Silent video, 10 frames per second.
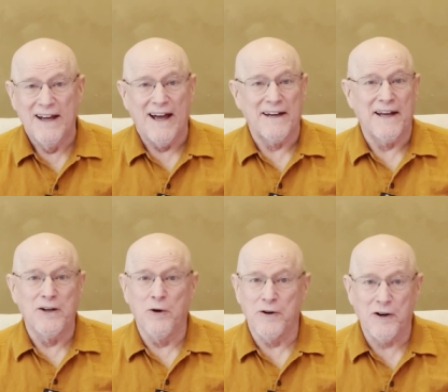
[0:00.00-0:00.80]
And I
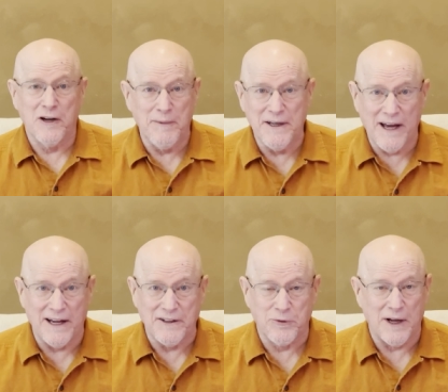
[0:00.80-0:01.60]
know there are going to be
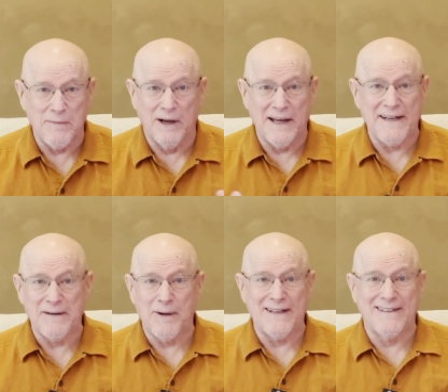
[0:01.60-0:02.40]
nights when I'm laying in
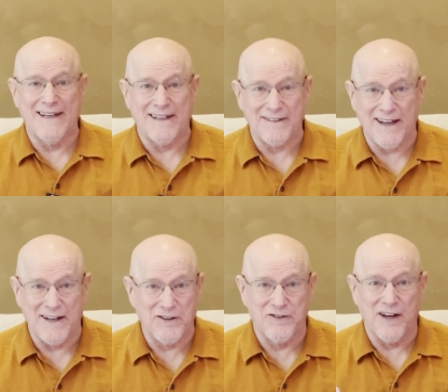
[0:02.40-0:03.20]
my tent and
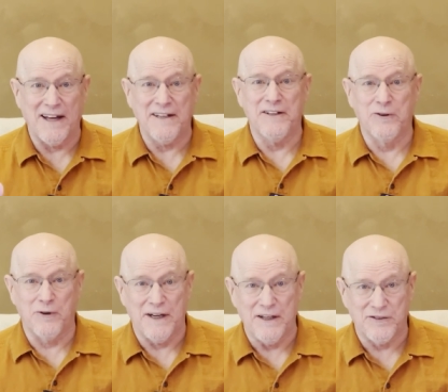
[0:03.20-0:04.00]
it's 90
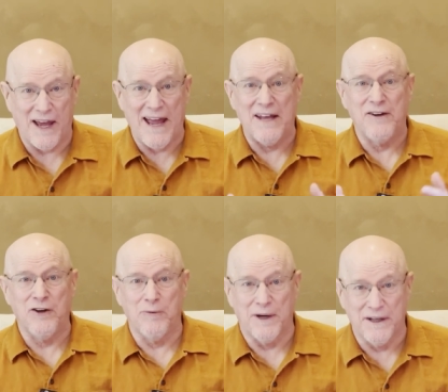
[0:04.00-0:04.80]
degrees and
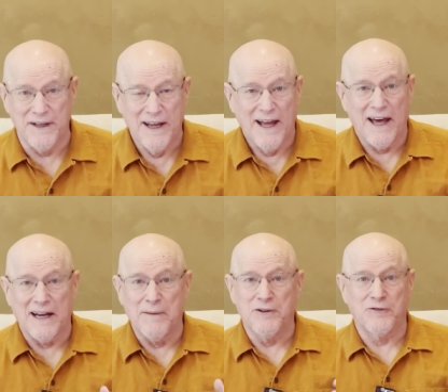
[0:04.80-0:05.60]
humid, and
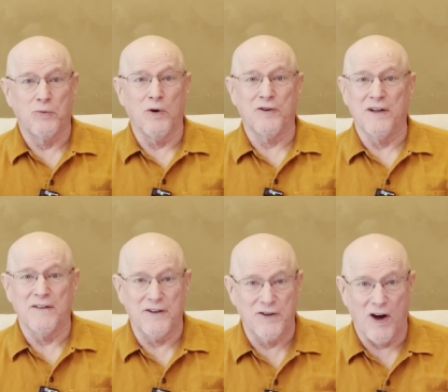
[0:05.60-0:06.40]
I'm just wishing
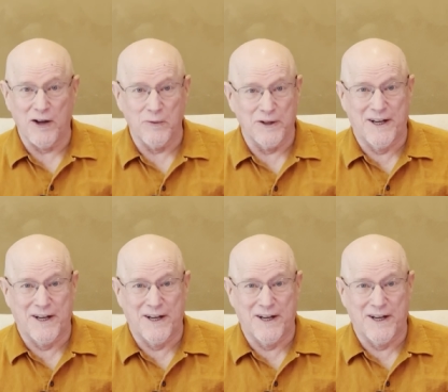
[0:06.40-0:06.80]
that dawn would